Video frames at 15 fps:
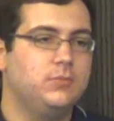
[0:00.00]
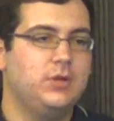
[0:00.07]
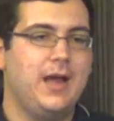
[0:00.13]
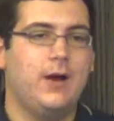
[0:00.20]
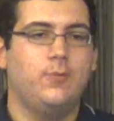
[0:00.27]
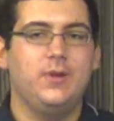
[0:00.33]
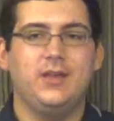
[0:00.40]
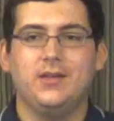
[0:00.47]

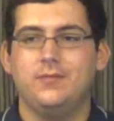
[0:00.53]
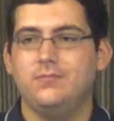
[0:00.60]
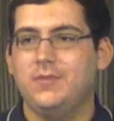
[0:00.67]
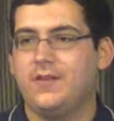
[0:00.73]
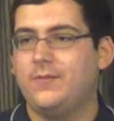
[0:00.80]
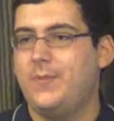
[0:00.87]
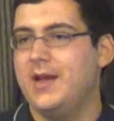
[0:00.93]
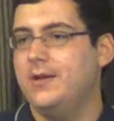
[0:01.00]
how we can
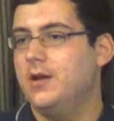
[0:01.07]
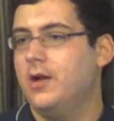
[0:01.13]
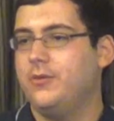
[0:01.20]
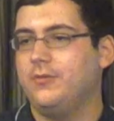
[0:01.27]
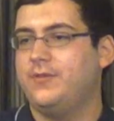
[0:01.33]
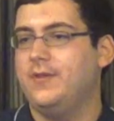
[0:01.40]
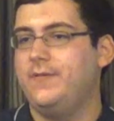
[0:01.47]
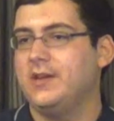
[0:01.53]
expand
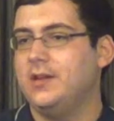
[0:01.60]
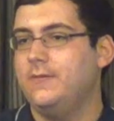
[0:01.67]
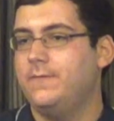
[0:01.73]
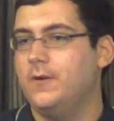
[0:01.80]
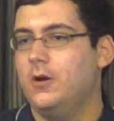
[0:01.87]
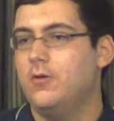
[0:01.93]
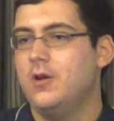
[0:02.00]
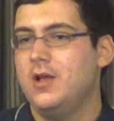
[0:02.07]
other civic
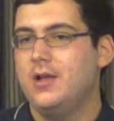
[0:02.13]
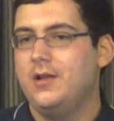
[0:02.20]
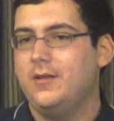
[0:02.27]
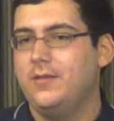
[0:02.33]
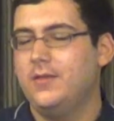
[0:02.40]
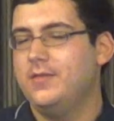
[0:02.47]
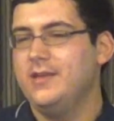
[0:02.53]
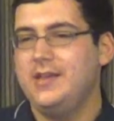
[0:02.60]
info.
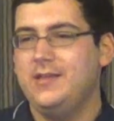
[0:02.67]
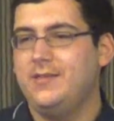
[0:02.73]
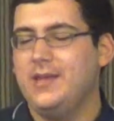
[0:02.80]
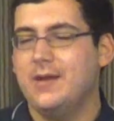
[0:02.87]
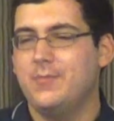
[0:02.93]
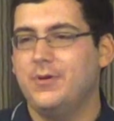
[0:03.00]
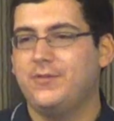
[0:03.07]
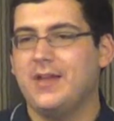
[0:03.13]

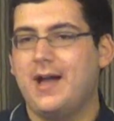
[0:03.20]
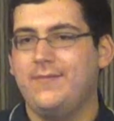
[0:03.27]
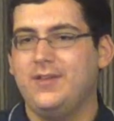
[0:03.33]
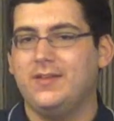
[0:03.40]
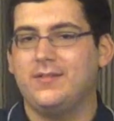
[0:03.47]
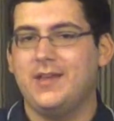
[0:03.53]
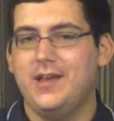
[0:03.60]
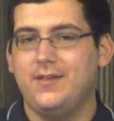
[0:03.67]
The most
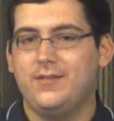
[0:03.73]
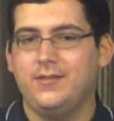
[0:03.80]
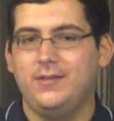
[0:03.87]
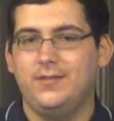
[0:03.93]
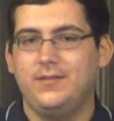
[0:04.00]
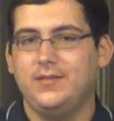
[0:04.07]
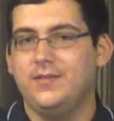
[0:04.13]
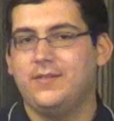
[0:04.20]
obvious case
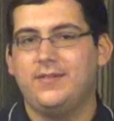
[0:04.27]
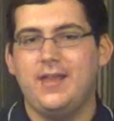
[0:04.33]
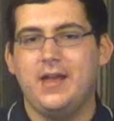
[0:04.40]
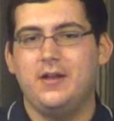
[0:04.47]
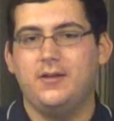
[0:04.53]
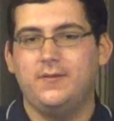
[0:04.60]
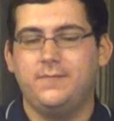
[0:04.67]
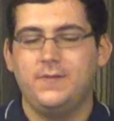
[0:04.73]
is,
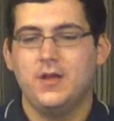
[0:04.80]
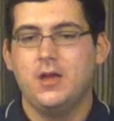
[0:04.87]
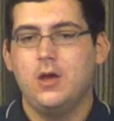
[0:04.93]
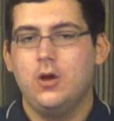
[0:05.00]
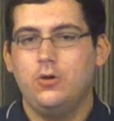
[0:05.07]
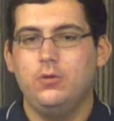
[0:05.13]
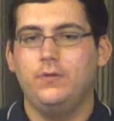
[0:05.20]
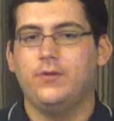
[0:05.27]
instead of
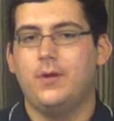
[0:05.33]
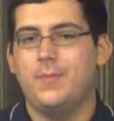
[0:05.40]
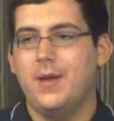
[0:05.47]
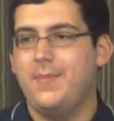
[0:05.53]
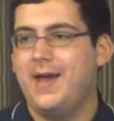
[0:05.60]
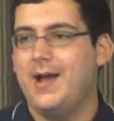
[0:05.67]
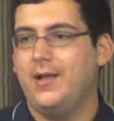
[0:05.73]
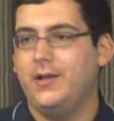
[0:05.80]
who's on
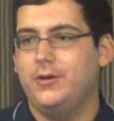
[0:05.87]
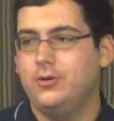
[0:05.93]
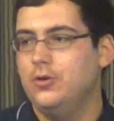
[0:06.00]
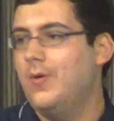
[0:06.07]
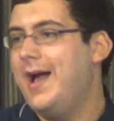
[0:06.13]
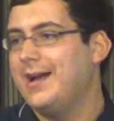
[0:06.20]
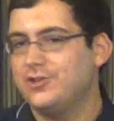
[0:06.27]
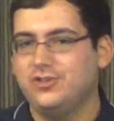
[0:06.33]
my ballot,
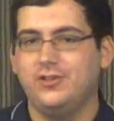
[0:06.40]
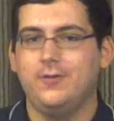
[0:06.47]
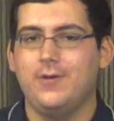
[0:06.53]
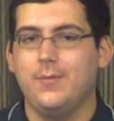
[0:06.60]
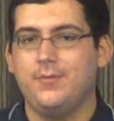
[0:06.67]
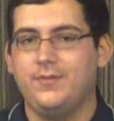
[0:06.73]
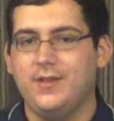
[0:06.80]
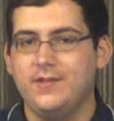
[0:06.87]
who actually
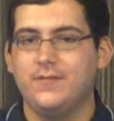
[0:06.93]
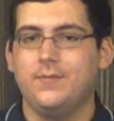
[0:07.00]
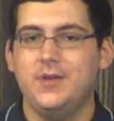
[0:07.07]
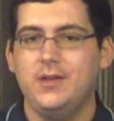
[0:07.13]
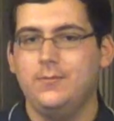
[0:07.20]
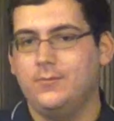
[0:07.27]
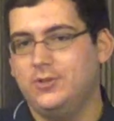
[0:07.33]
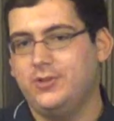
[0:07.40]
represents
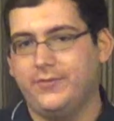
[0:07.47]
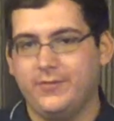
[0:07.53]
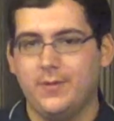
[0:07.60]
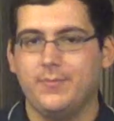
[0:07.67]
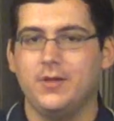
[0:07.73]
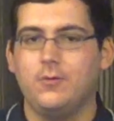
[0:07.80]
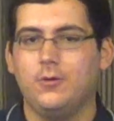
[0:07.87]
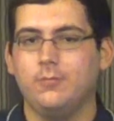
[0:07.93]
me, which is
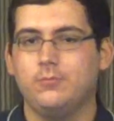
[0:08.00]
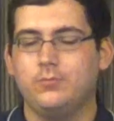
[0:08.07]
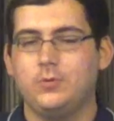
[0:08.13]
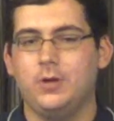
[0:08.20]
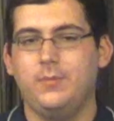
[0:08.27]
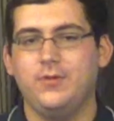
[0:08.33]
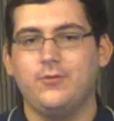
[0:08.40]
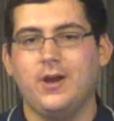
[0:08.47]
something we're
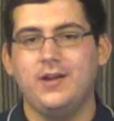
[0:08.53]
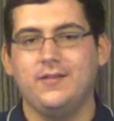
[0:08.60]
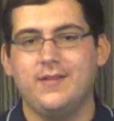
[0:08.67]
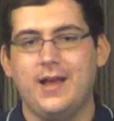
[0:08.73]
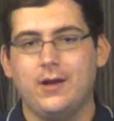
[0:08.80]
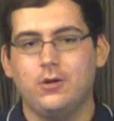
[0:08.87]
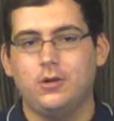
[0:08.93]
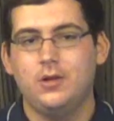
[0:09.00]
going to be trying to
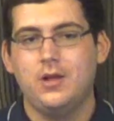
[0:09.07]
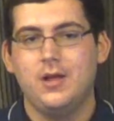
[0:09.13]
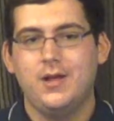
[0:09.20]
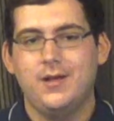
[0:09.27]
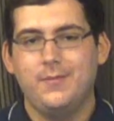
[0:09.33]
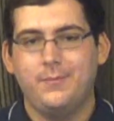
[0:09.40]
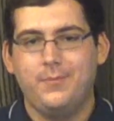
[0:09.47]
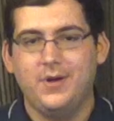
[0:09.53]
tackle.
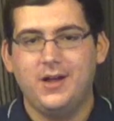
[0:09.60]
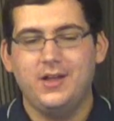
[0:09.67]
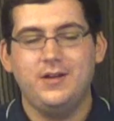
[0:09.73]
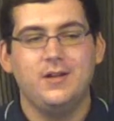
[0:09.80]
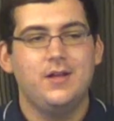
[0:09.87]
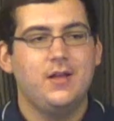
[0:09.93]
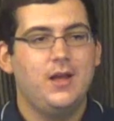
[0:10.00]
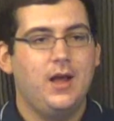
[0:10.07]

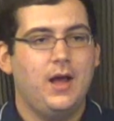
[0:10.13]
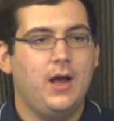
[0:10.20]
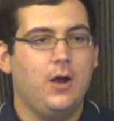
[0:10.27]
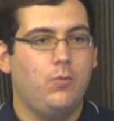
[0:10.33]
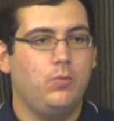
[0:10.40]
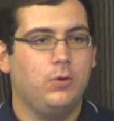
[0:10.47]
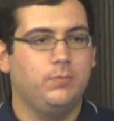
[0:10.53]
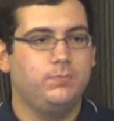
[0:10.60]
But I
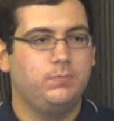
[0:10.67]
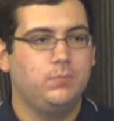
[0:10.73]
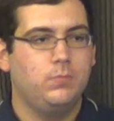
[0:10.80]
would